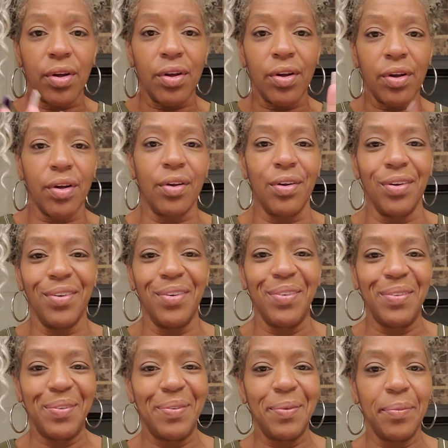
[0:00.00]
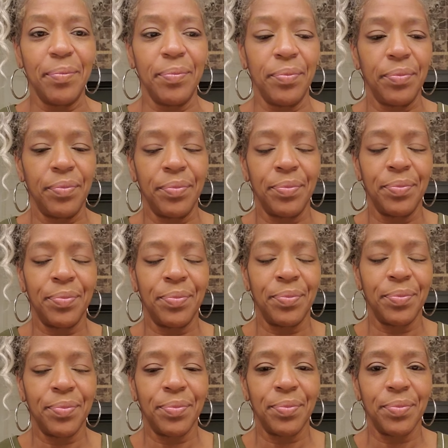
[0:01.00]

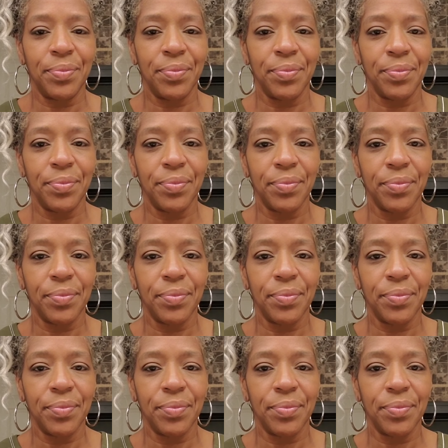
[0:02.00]
[no speech]